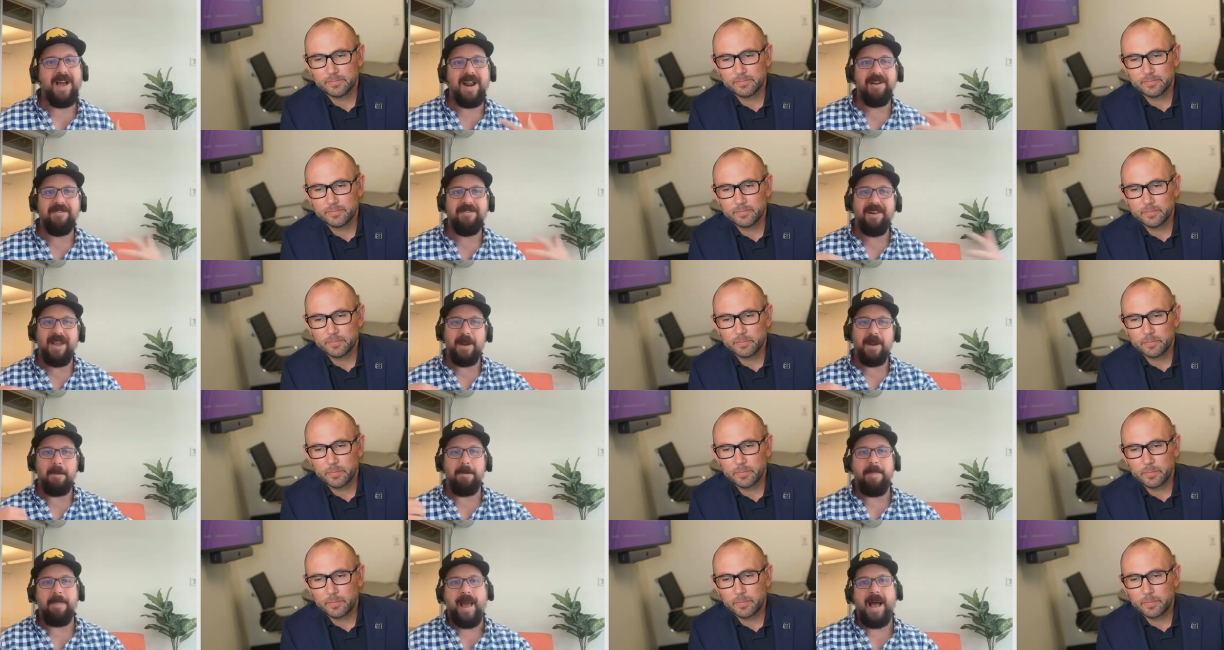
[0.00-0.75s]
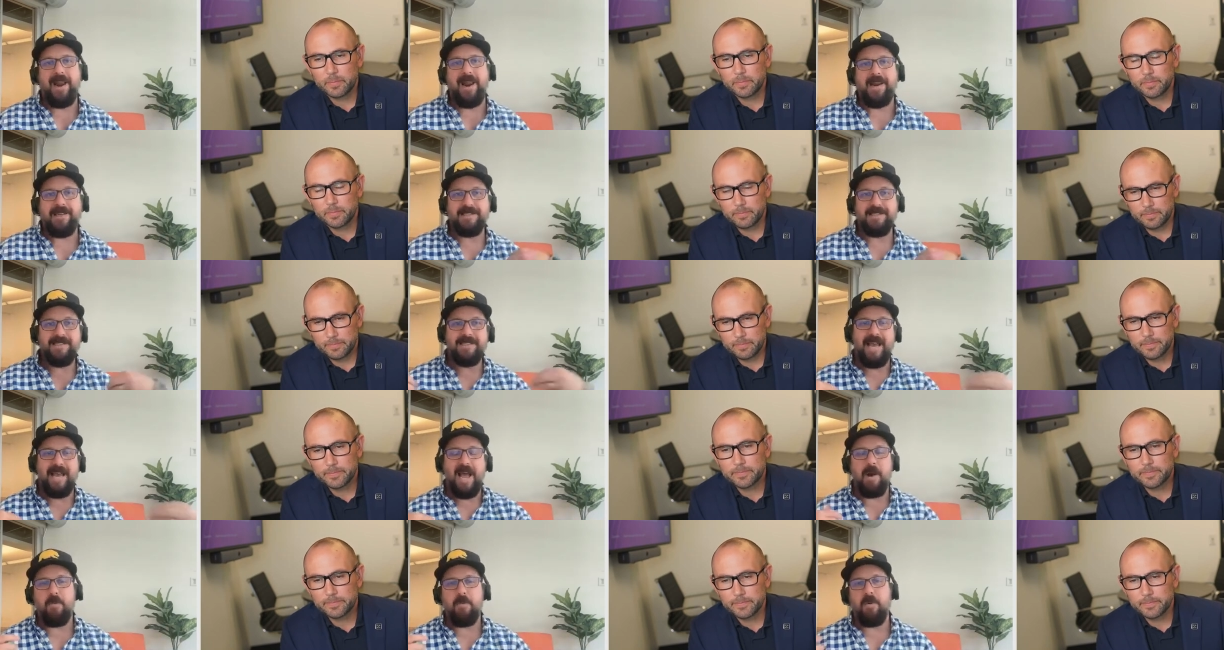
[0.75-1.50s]
Speaker 1: of like balance that?
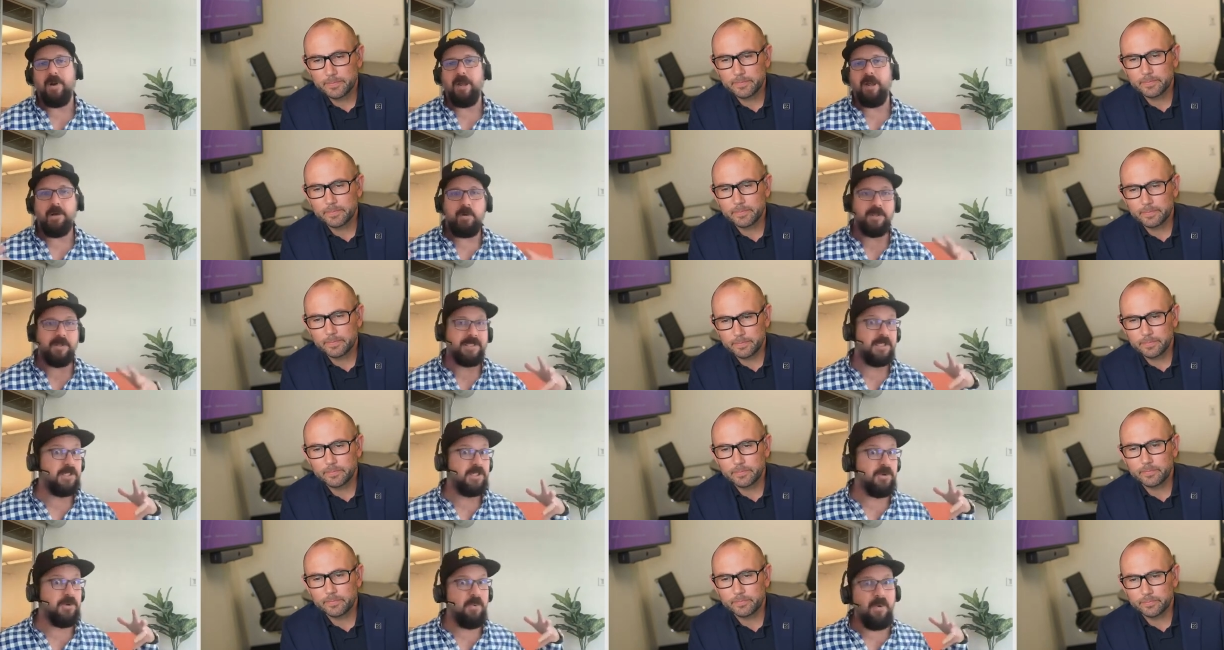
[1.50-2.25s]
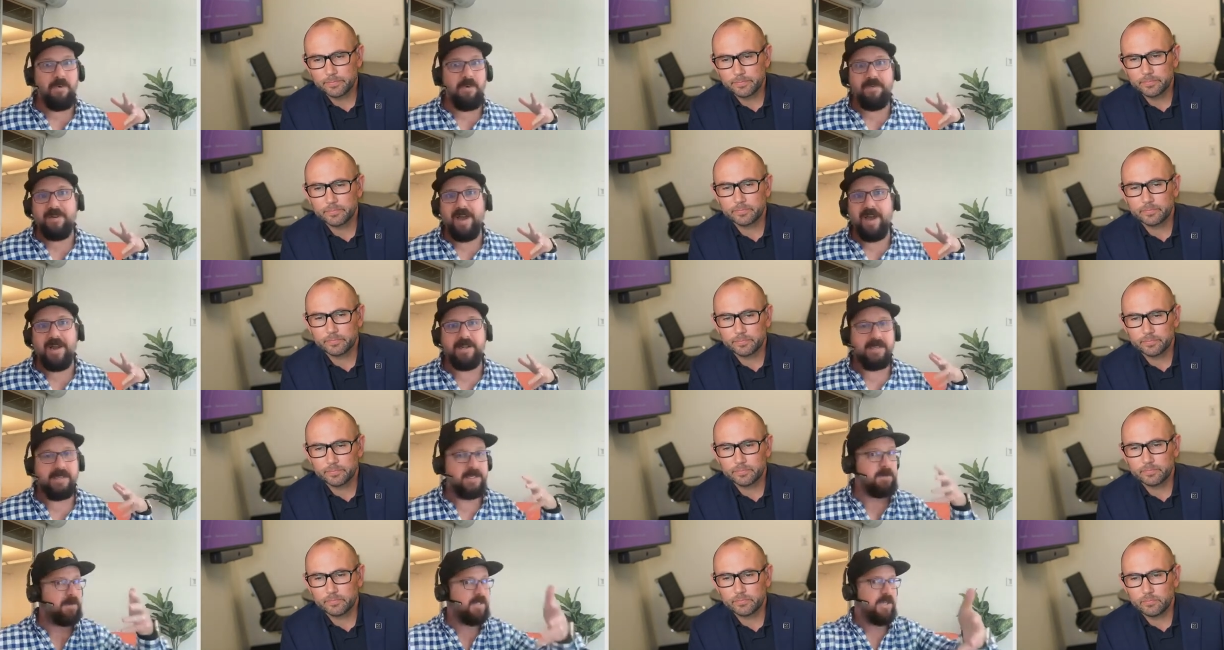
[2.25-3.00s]
Where like essentially what we've got, is,
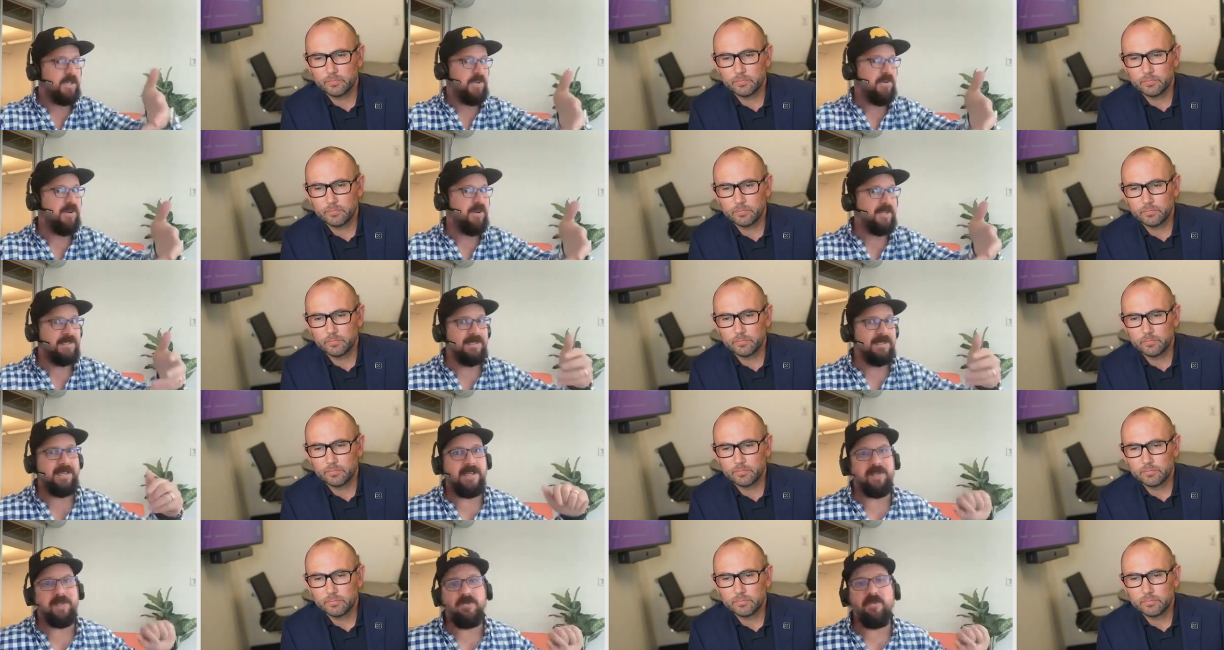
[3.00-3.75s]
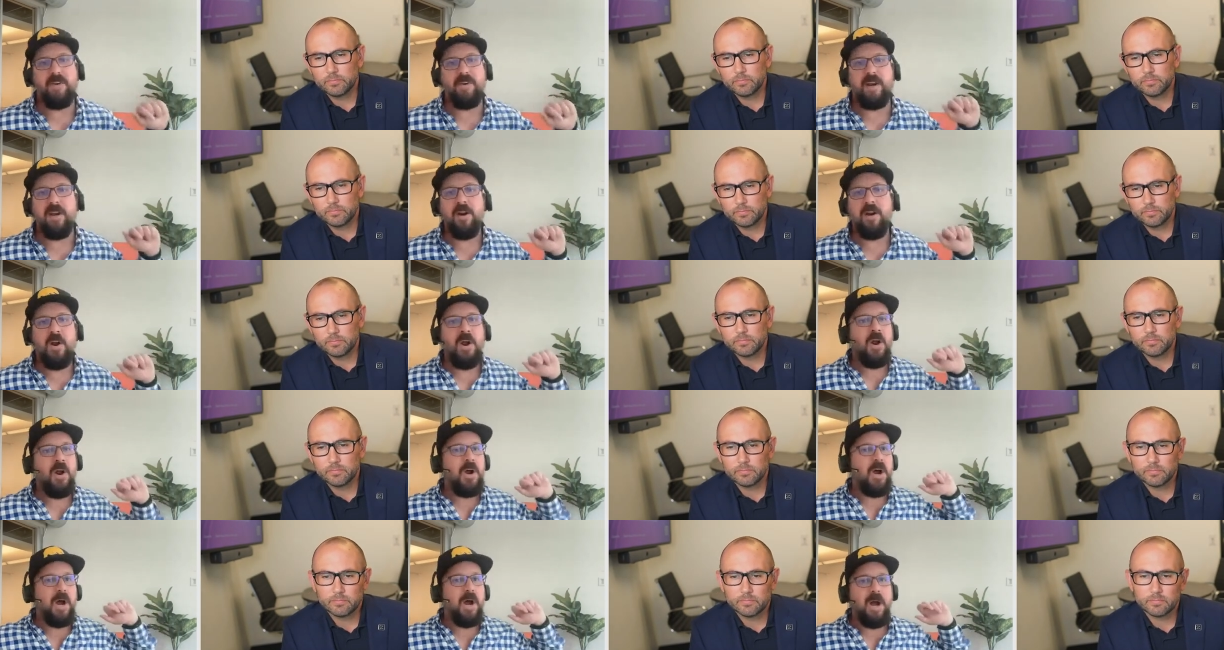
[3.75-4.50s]
especially in you guys' case, you've got
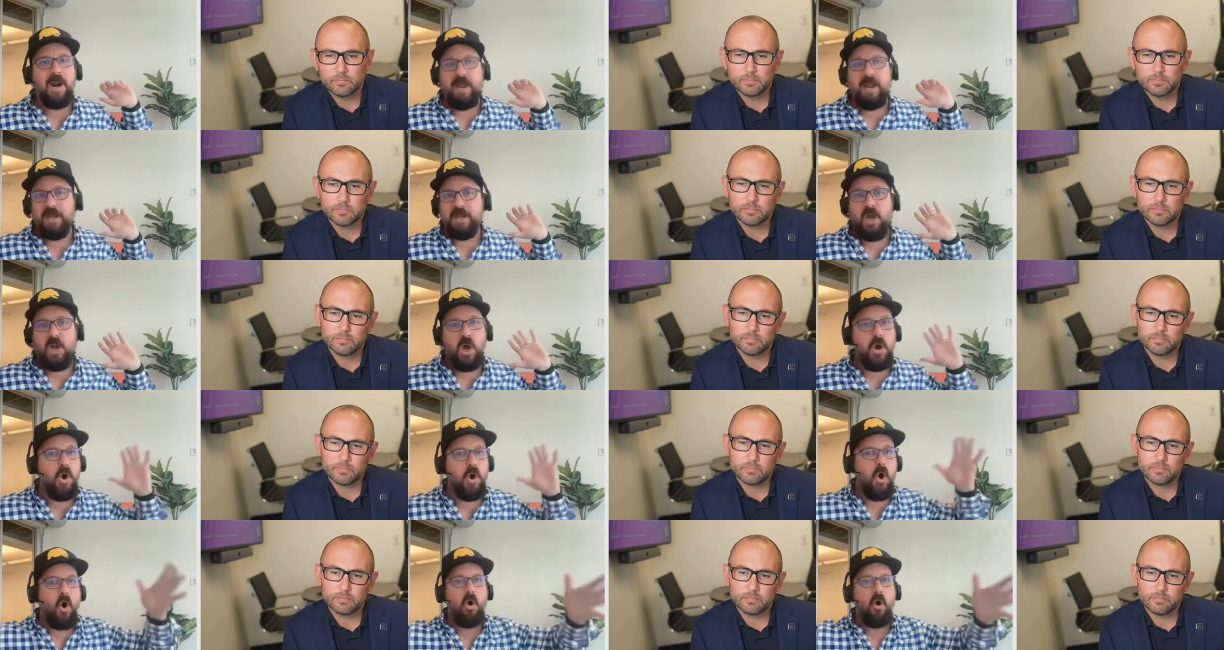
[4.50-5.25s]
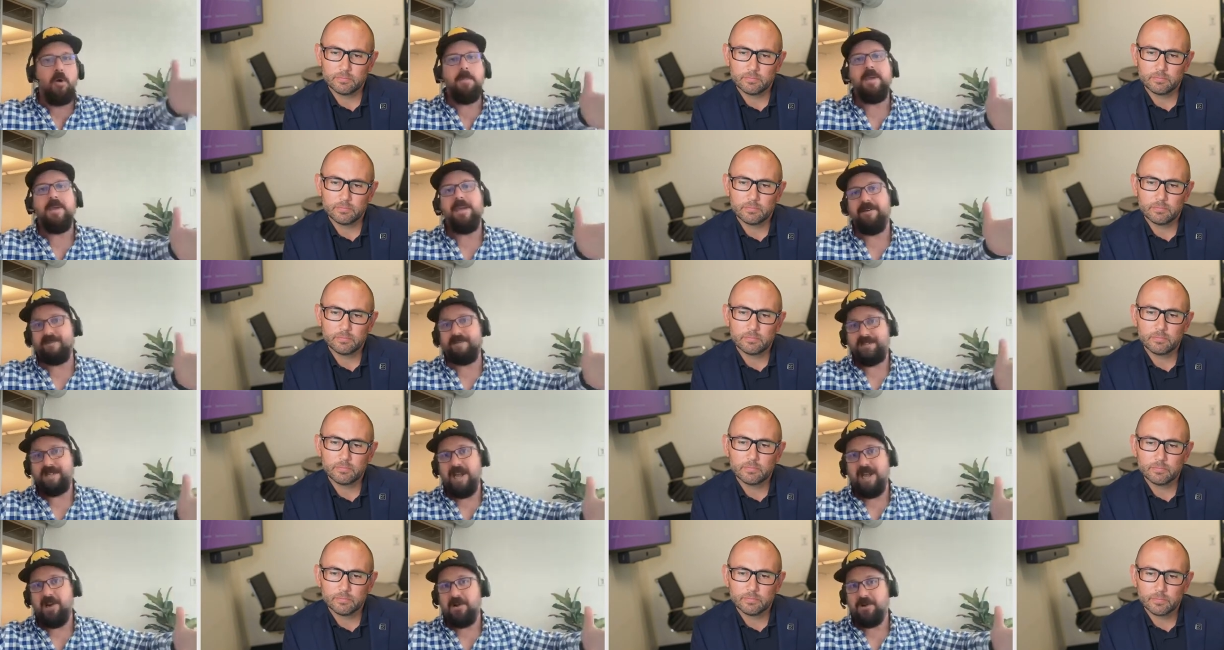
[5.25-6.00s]
like an army of
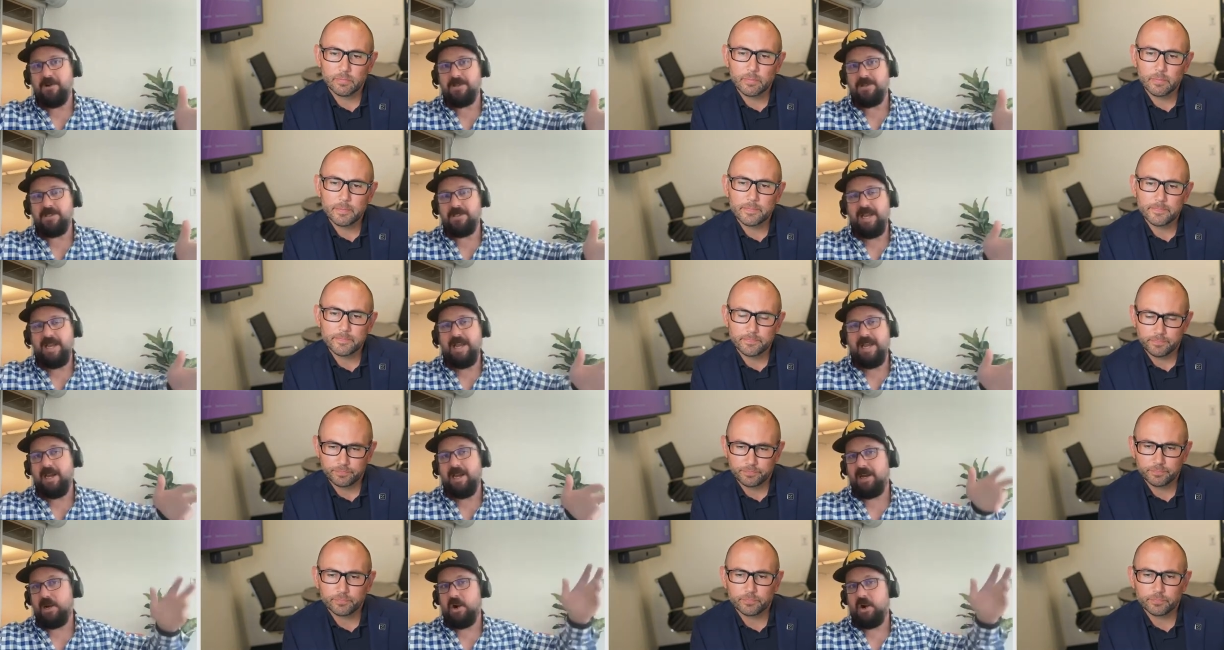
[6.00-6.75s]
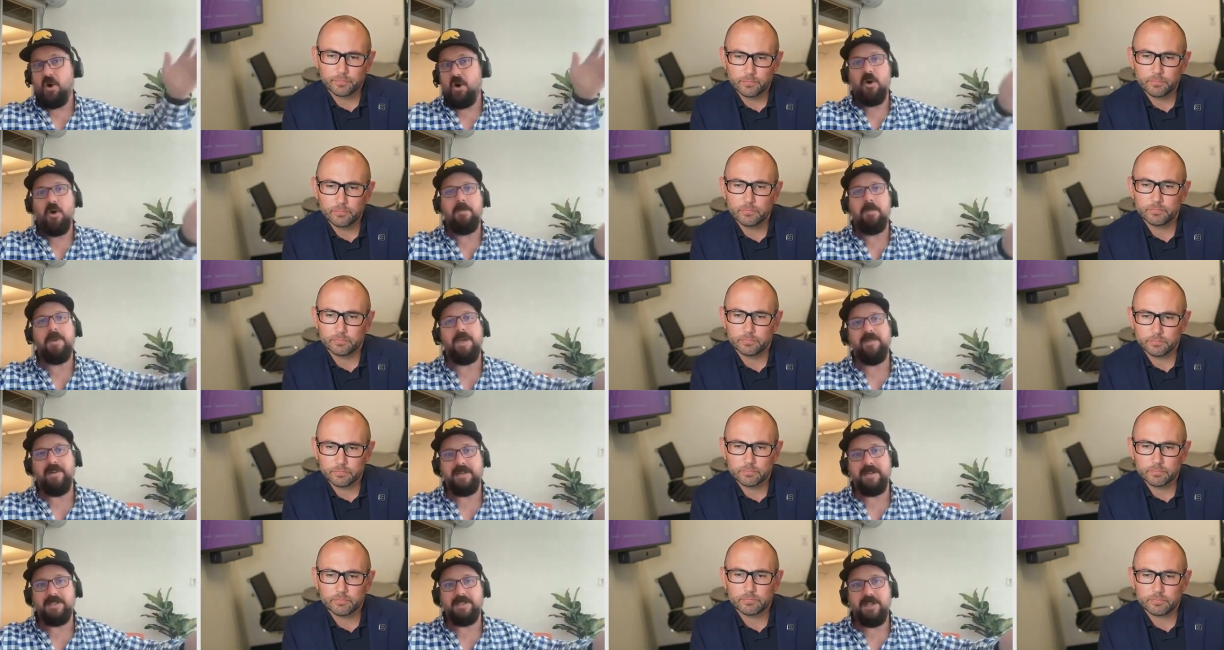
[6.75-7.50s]
sellers and like an army of
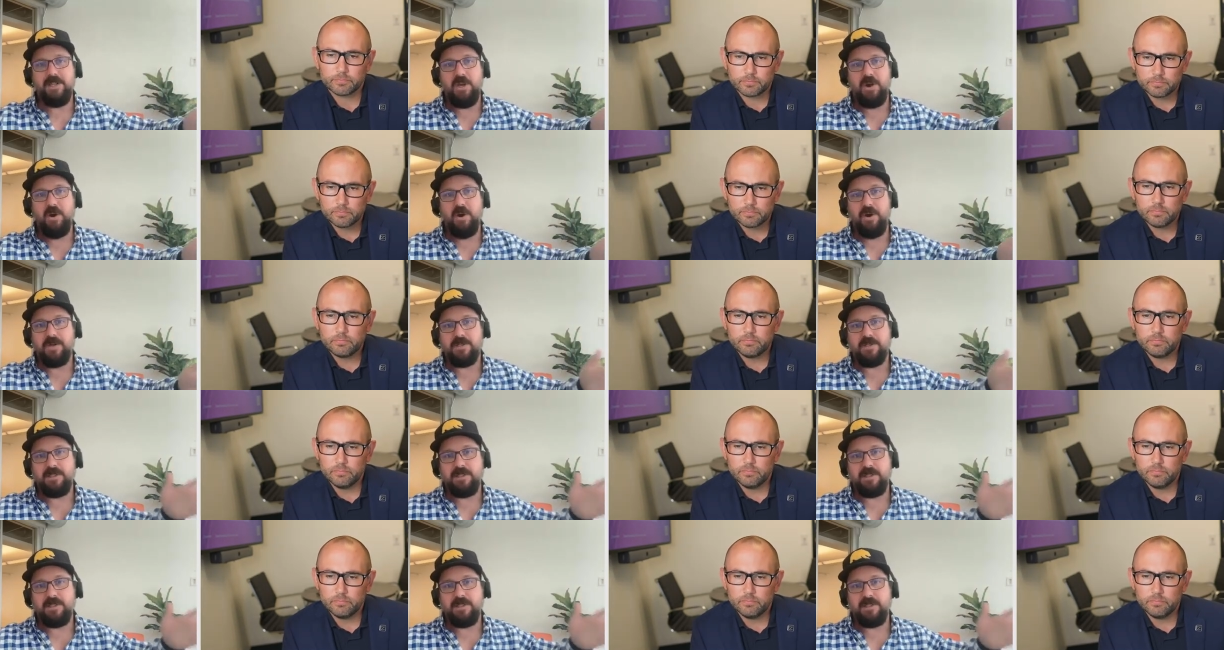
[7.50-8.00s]
SDRs.